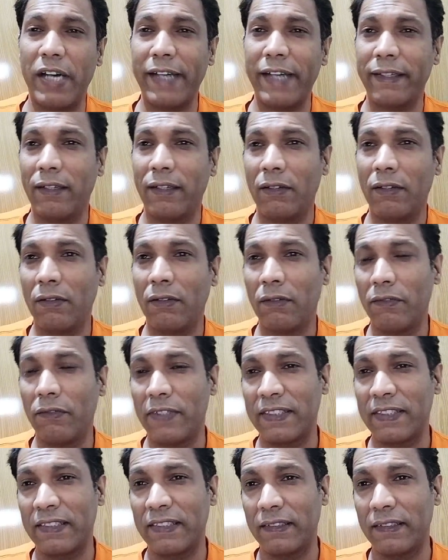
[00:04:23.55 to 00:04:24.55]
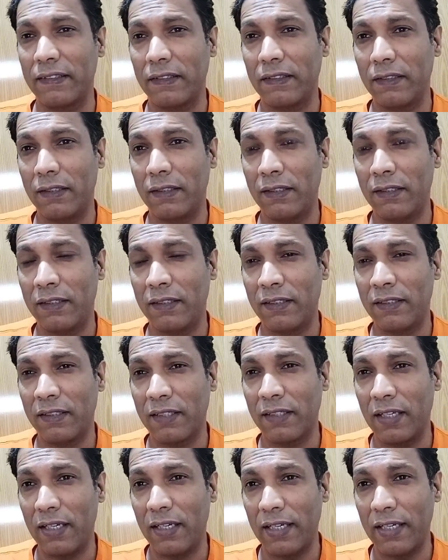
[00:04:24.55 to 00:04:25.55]
Biden was heard
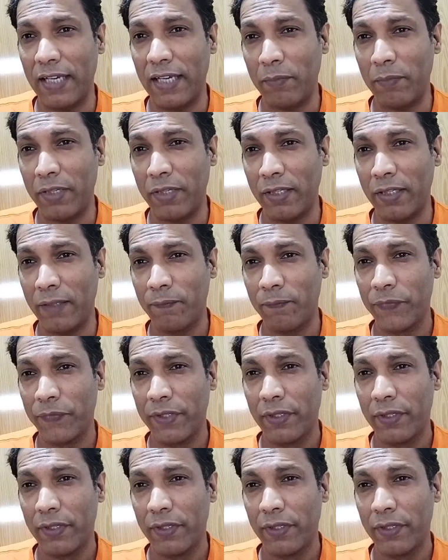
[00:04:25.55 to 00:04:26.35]
condemning